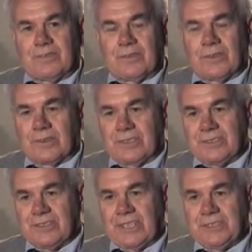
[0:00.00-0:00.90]

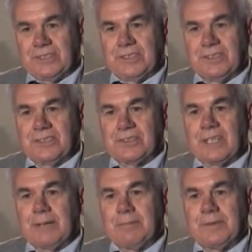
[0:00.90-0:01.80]
organization, this
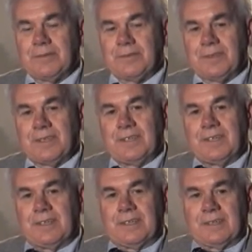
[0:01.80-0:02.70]
type of
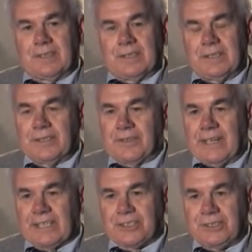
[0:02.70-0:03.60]

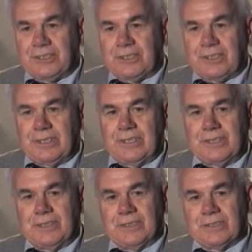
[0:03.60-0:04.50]
interaction,
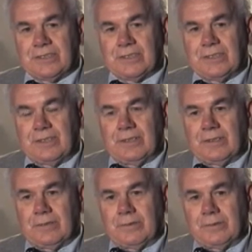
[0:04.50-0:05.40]
is
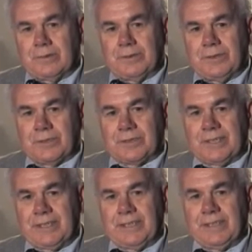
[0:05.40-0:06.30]
you're
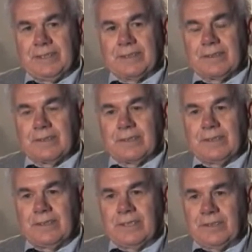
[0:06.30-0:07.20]
training
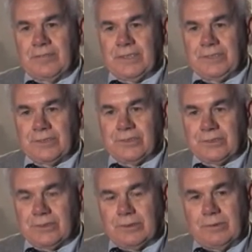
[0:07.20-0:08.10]

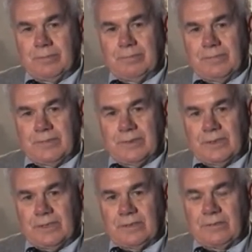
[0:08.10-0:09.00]
individuals.
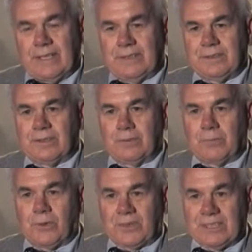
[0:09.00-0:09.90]
Granted, they're
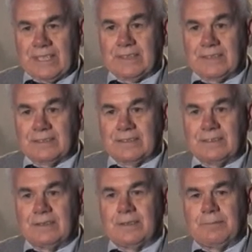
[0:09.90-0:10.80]
more
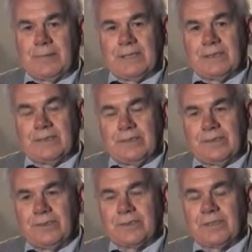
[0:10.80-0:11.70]
technical, but
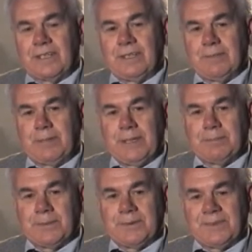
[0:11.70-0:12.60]
you're training
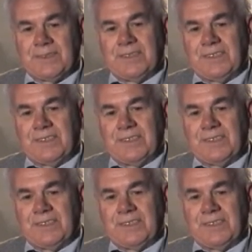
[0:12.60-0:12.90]
people